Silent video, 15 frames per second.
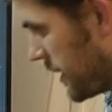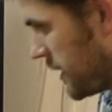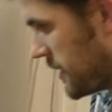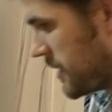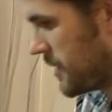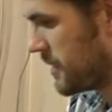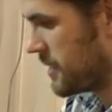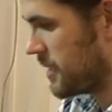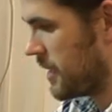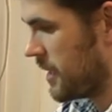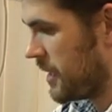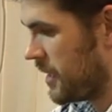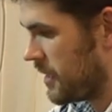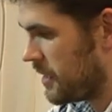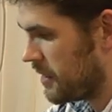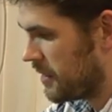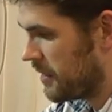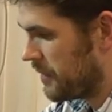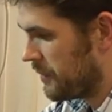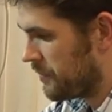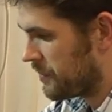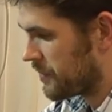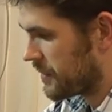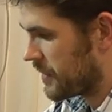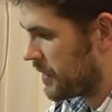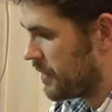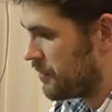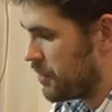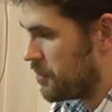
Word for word: is to say if